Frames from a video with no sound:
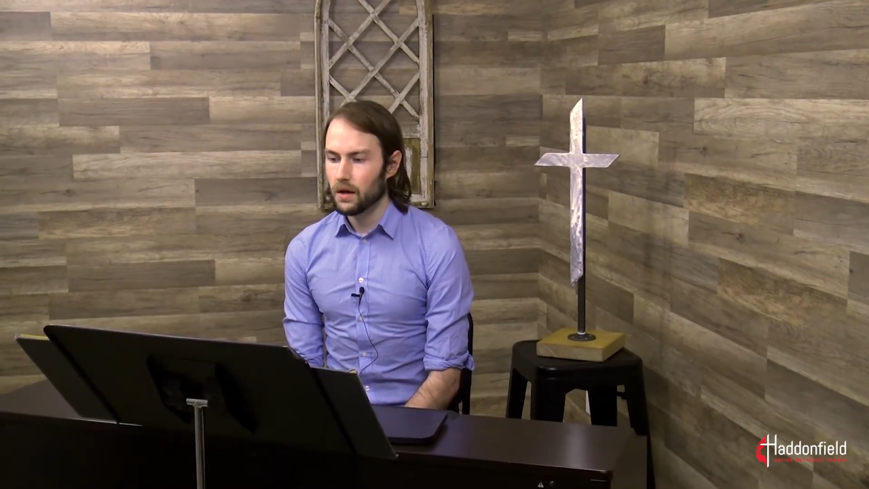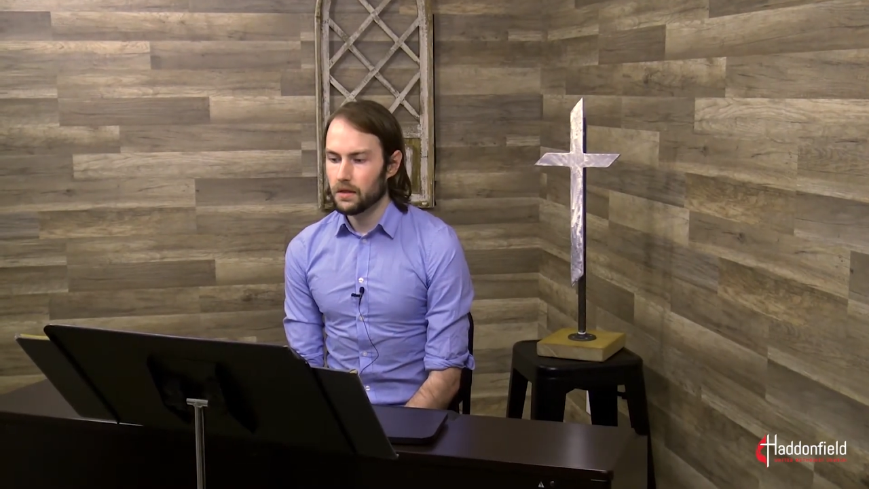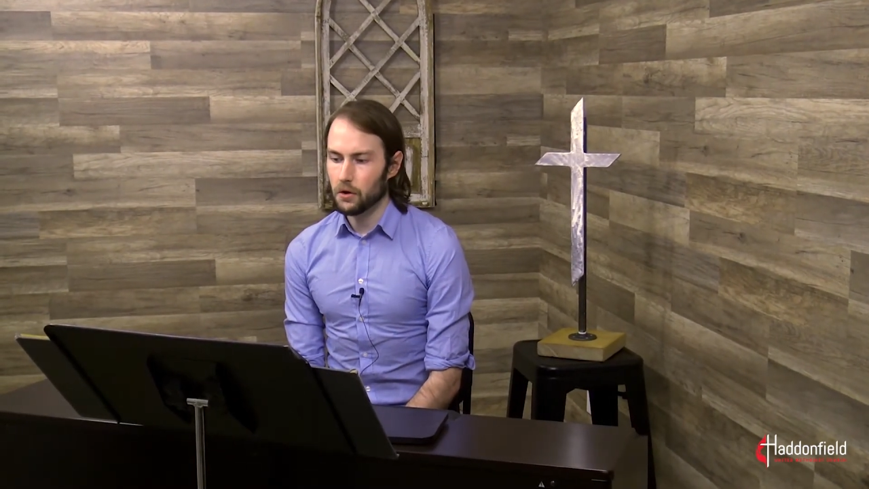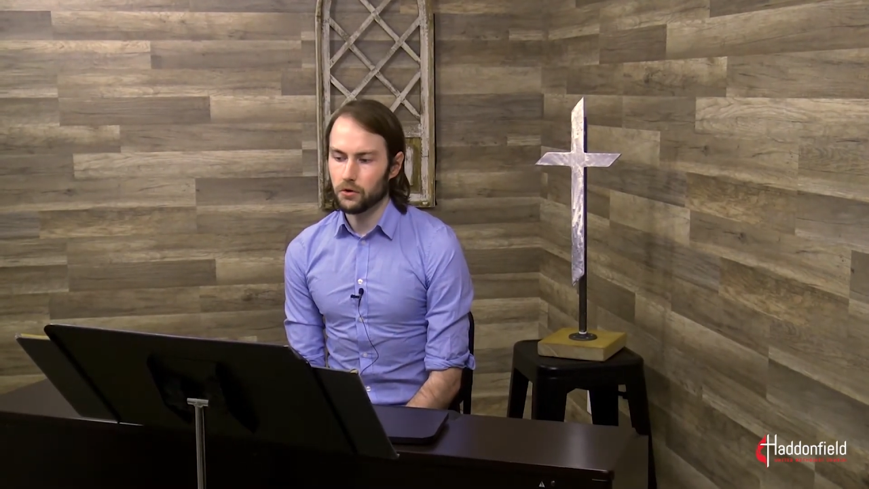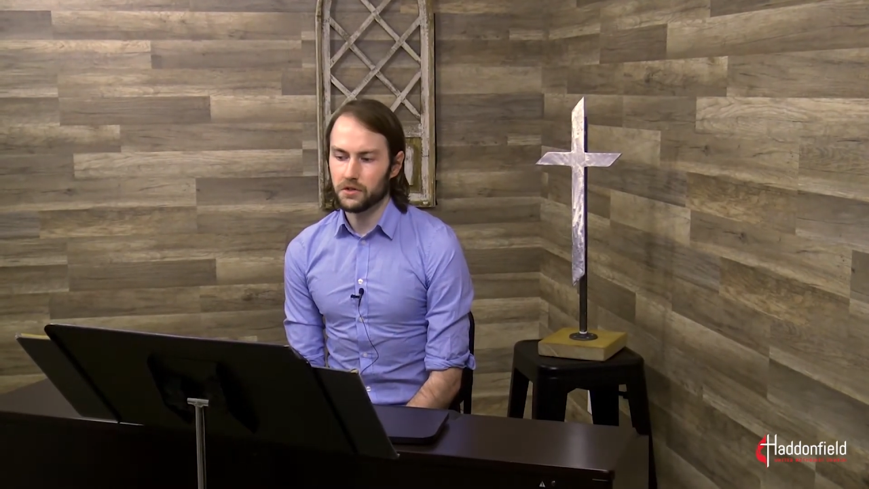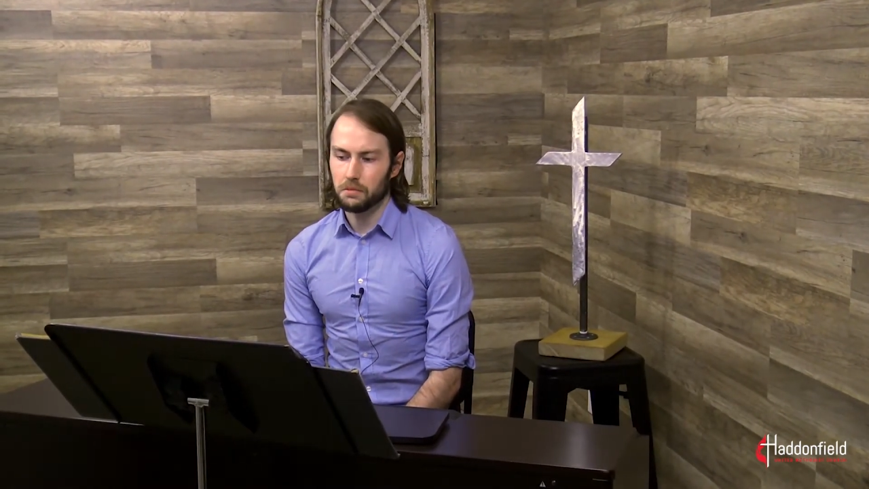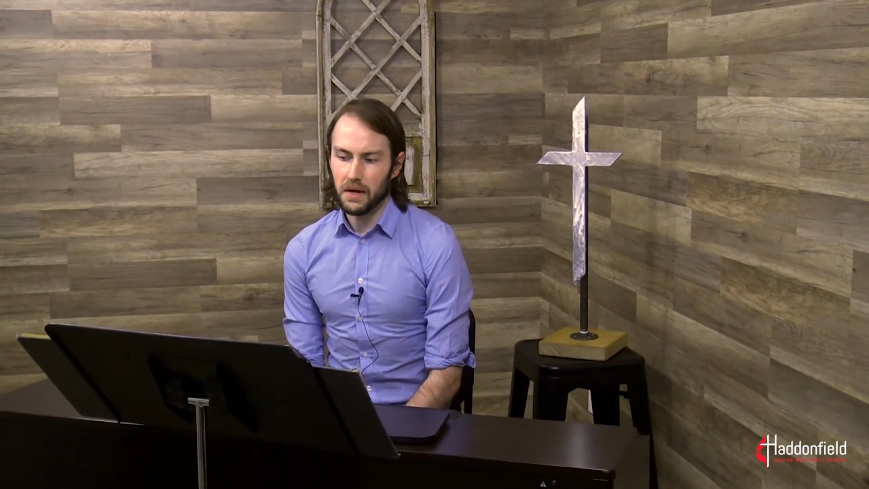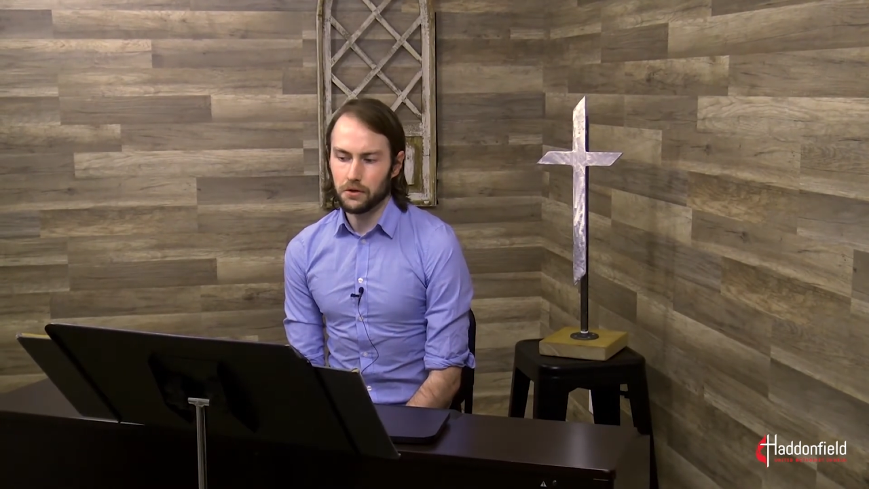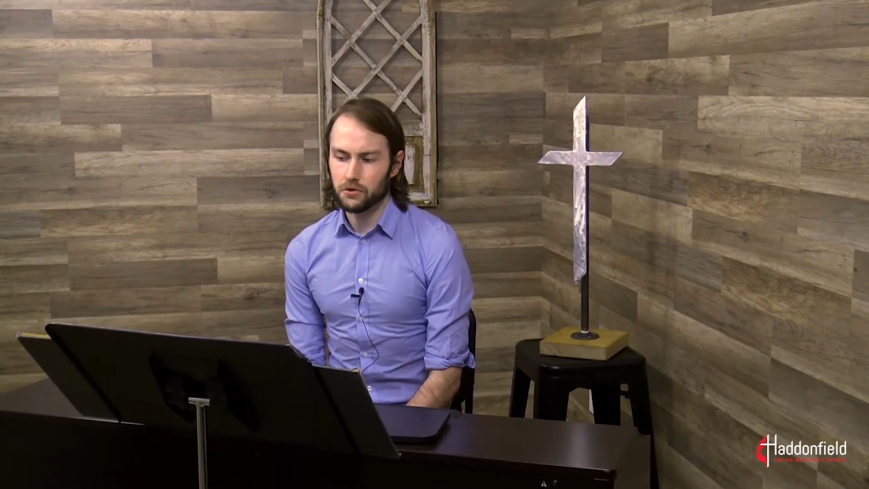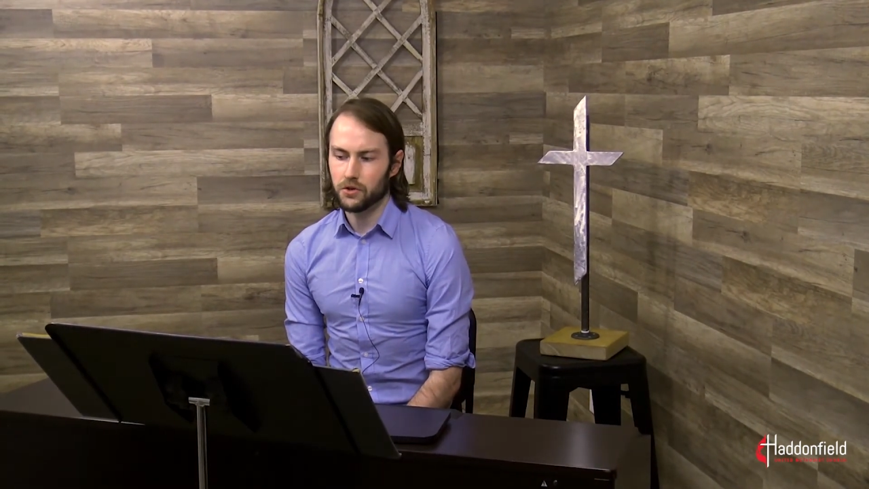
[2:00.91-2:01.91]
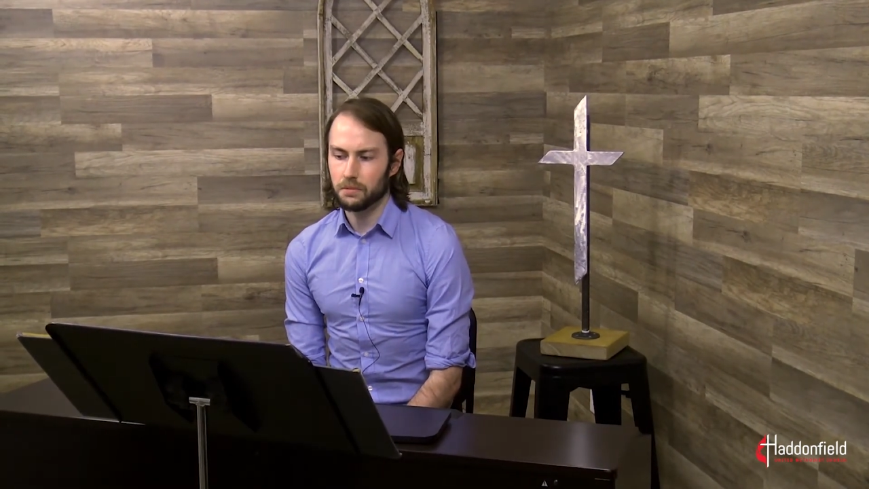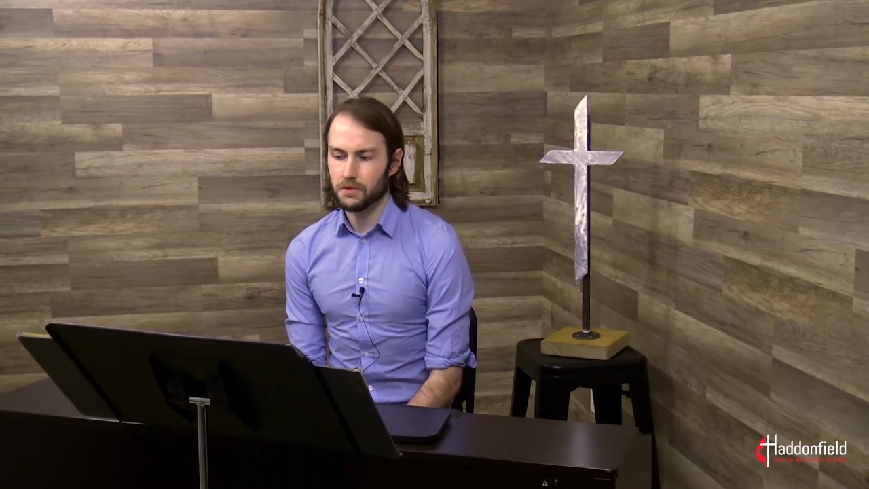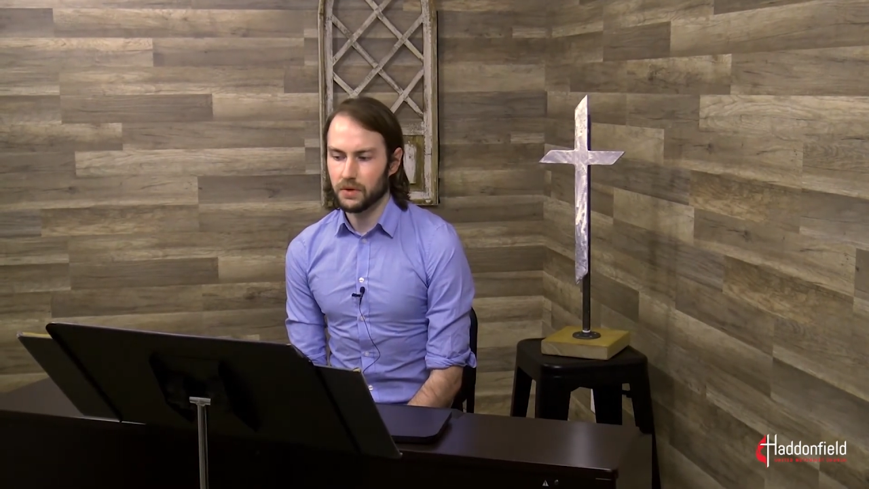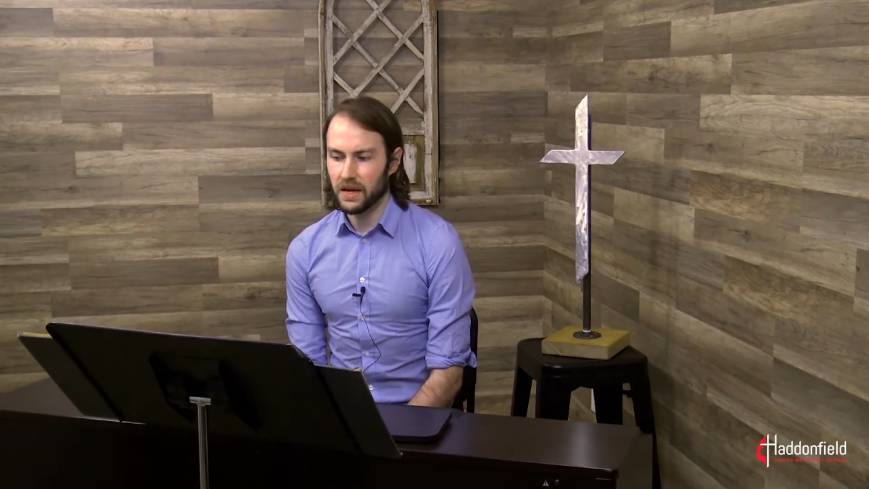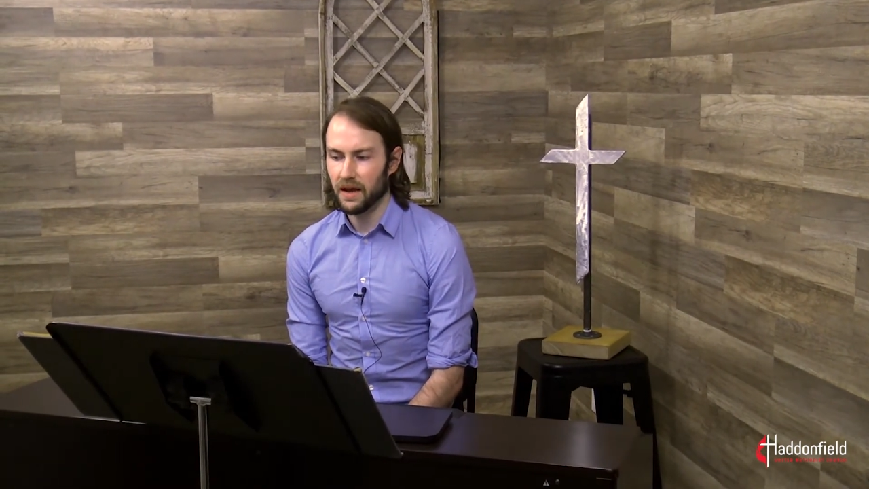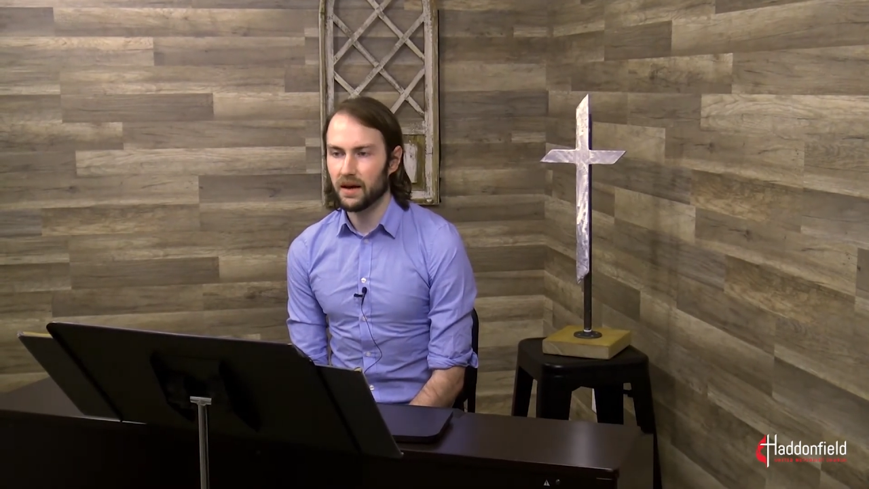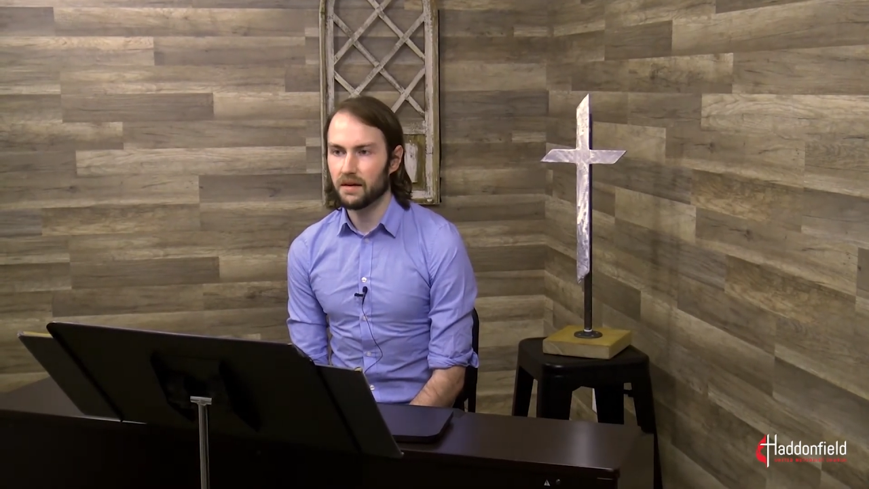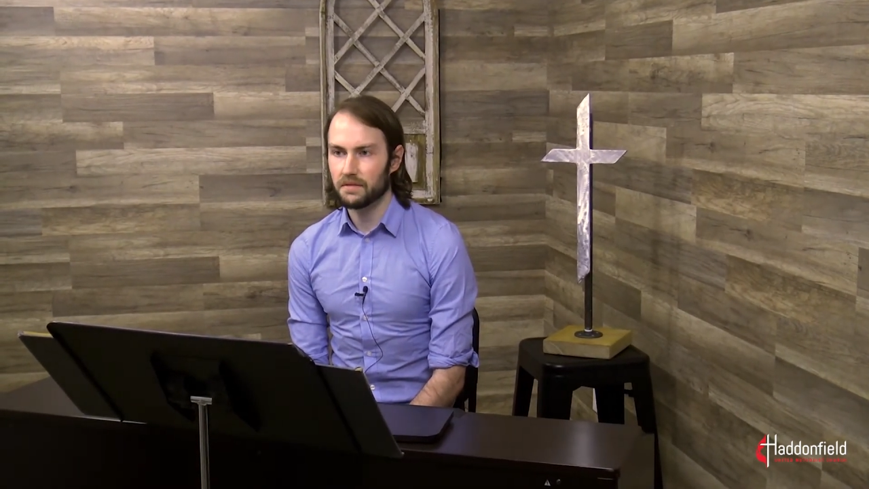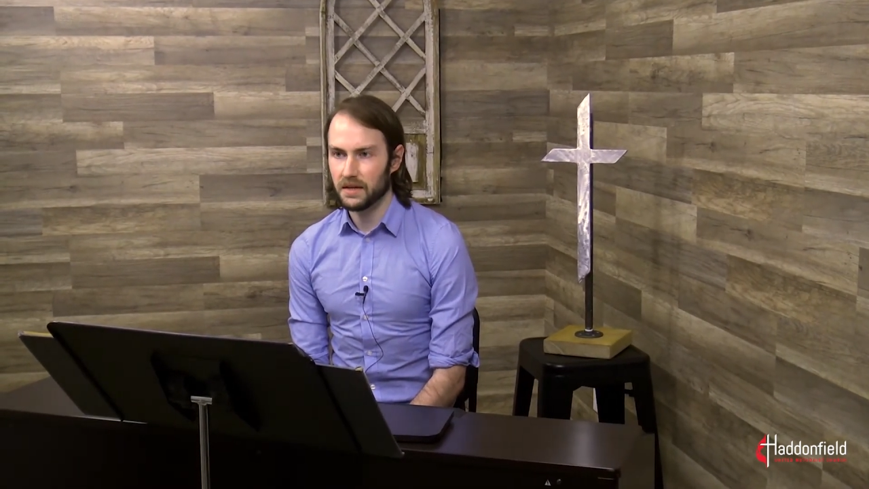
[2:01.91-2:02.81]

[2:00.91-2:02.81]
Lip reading: The oldest manuscript we have